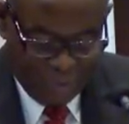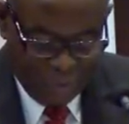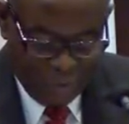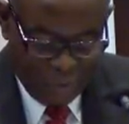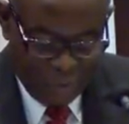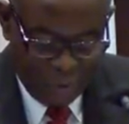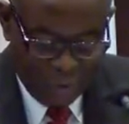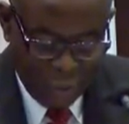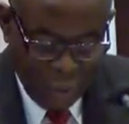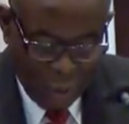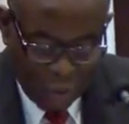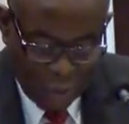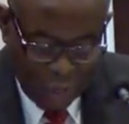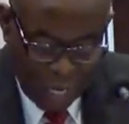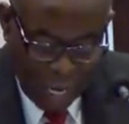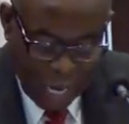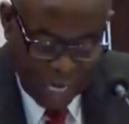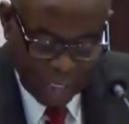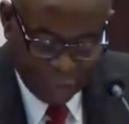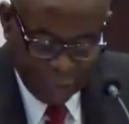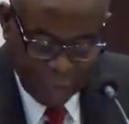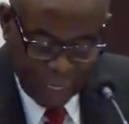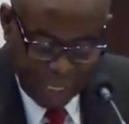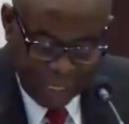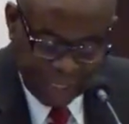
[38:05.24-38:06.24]
So,
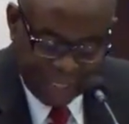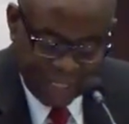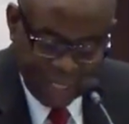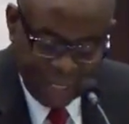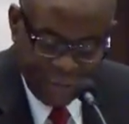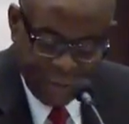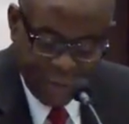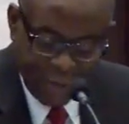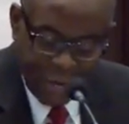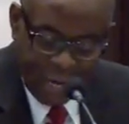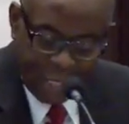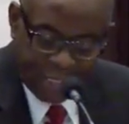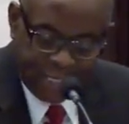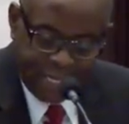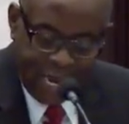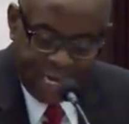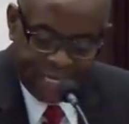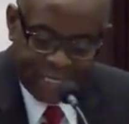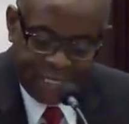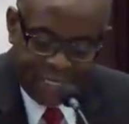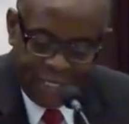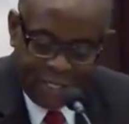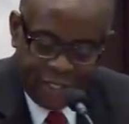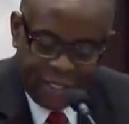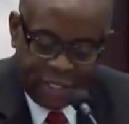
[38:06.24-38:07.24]
as we continue in our
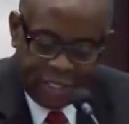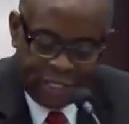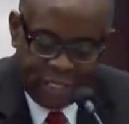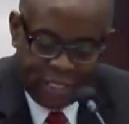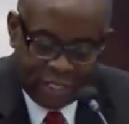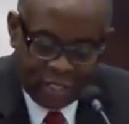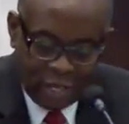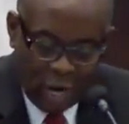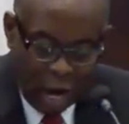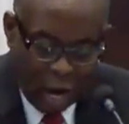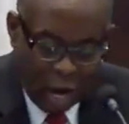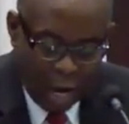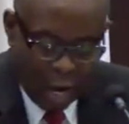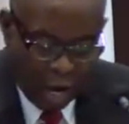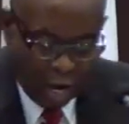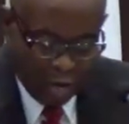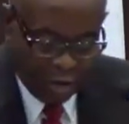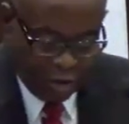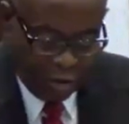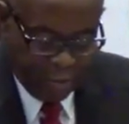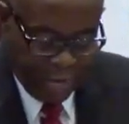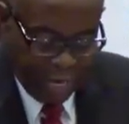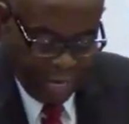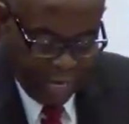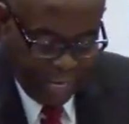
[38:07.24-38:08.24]
text, Jesus'
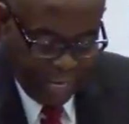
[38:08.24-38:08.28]
argument